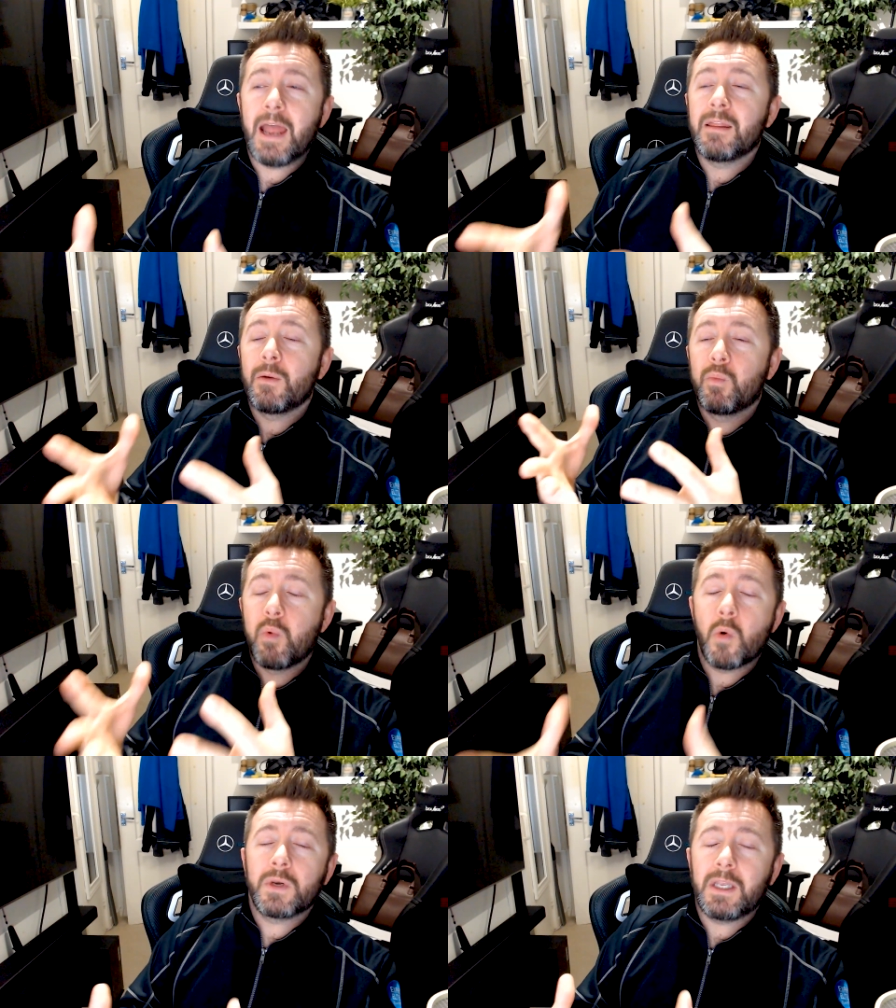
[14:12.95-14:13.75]
and they
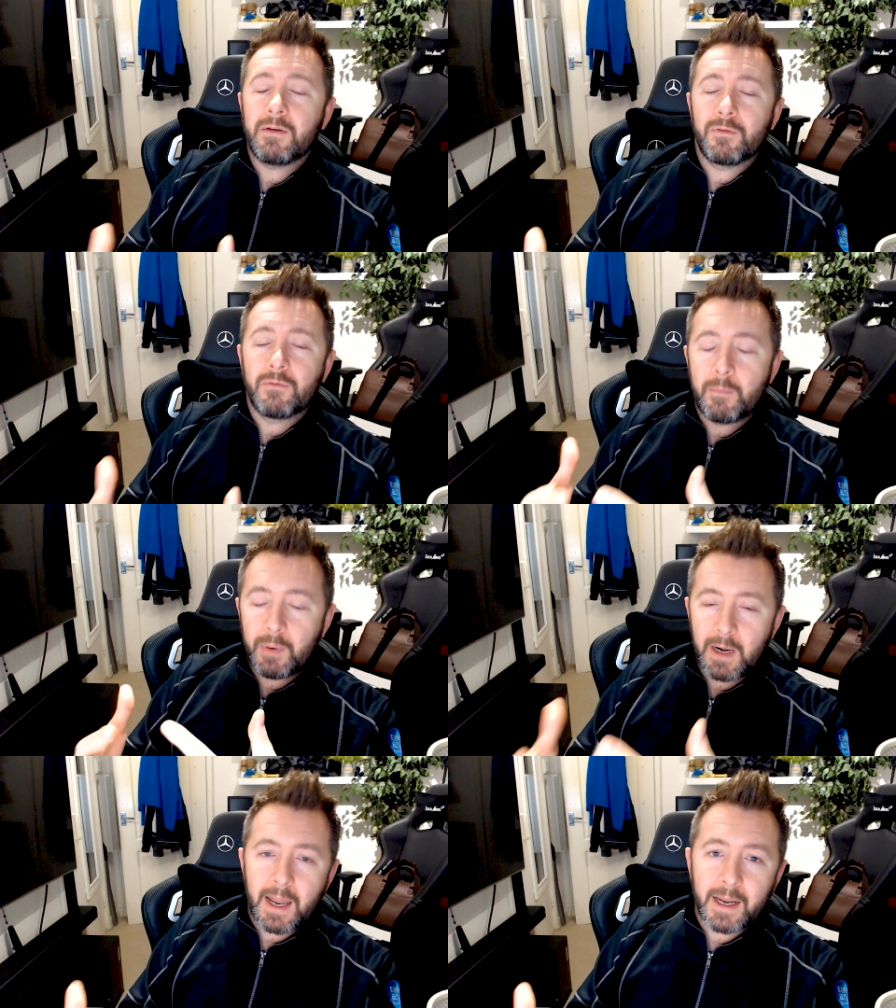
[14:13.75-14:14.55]
won't even
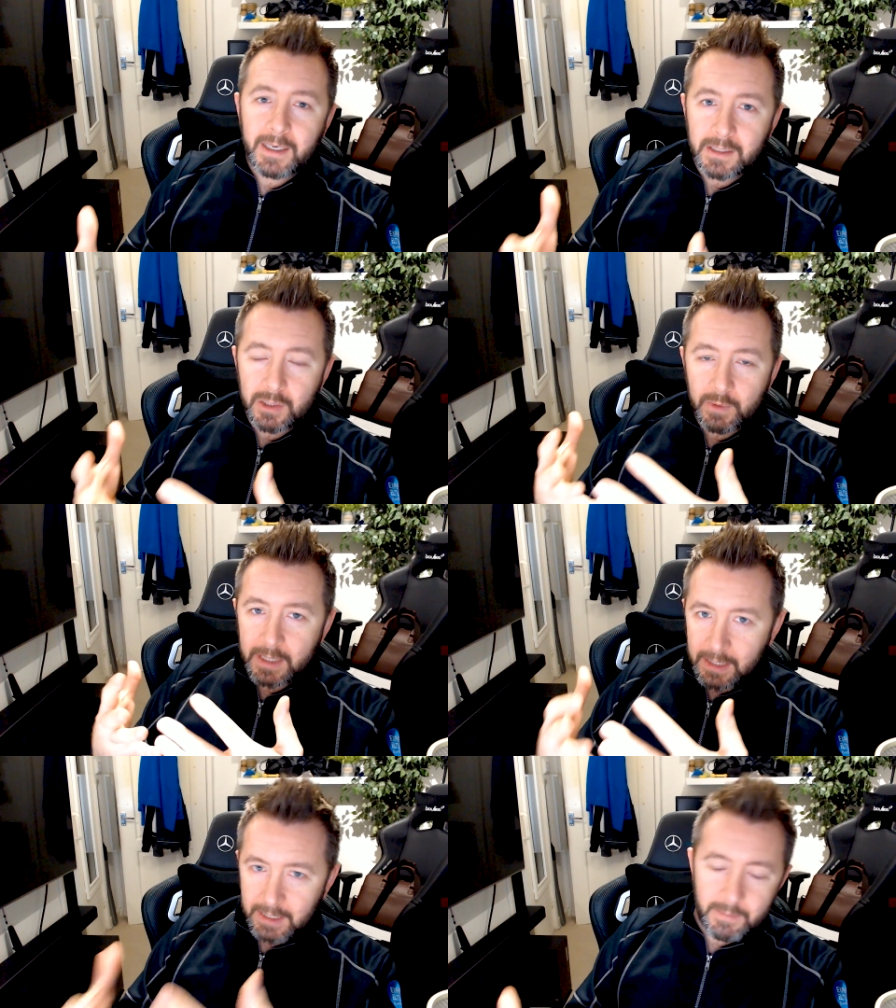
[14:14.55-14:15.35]
reply to
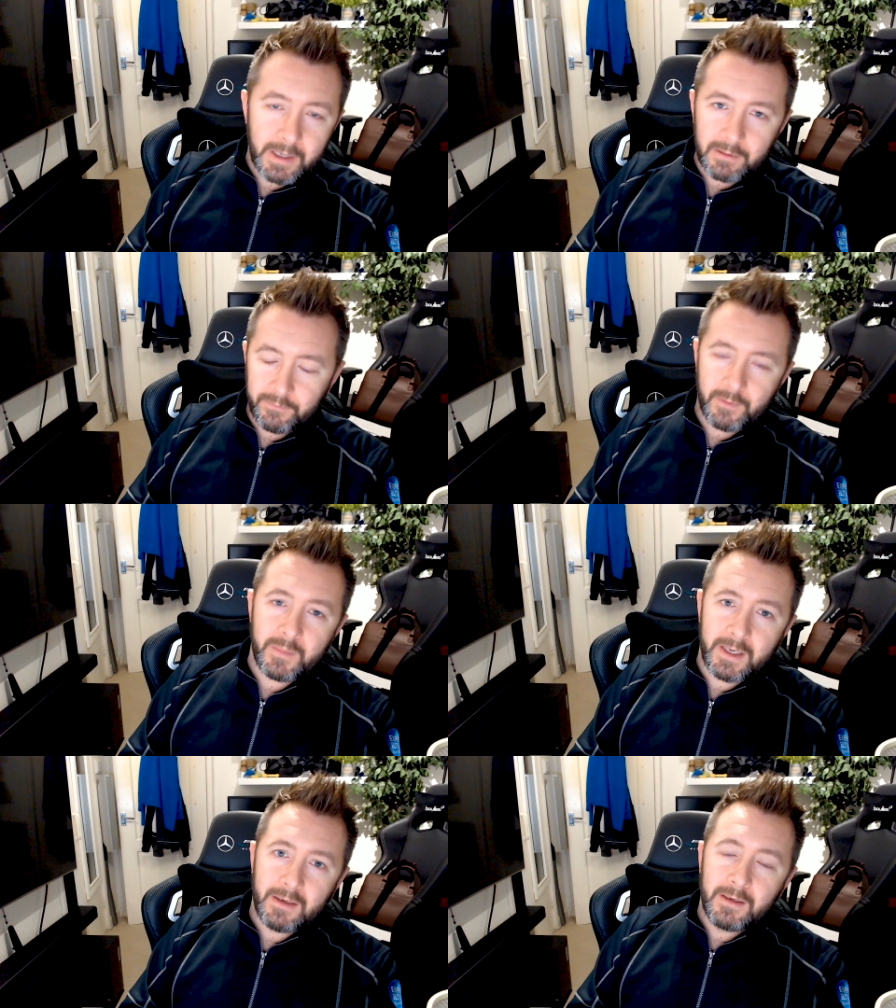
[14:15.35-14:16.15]
an email
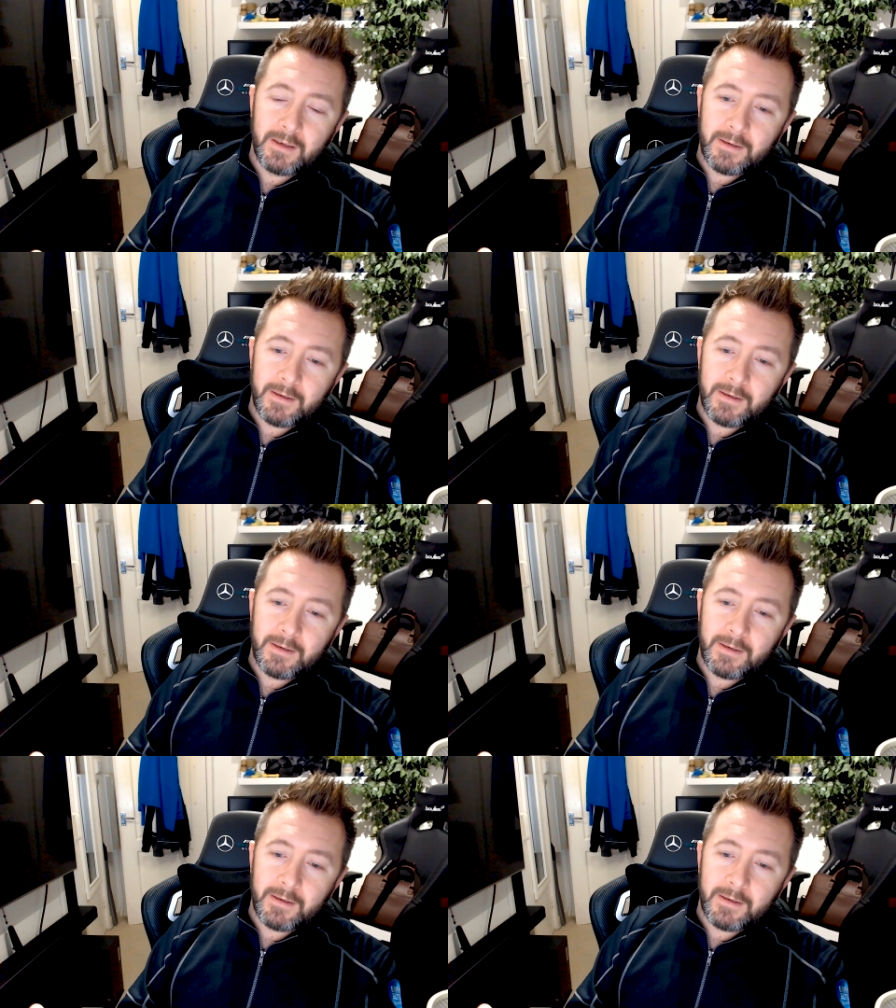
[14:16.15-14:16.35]
from me.